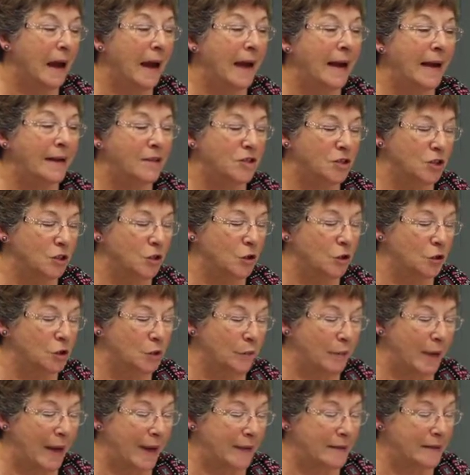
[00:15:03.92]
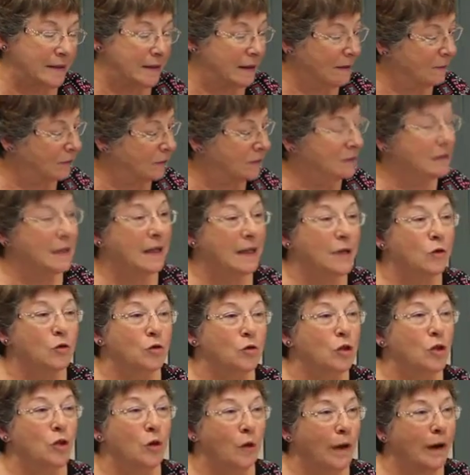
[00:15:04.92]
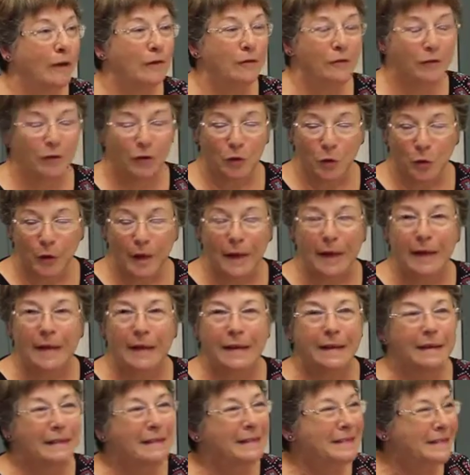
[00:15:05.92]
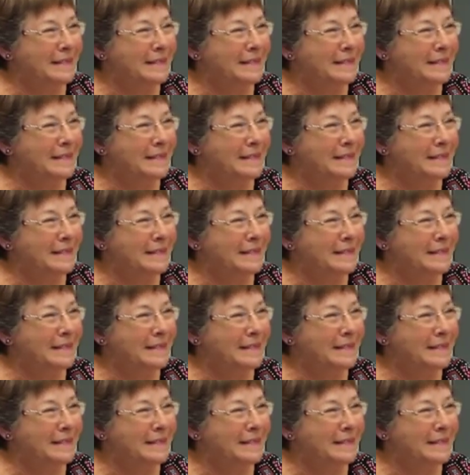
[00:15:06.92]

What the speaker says: I had to go to bed and I couldn't go out for a week.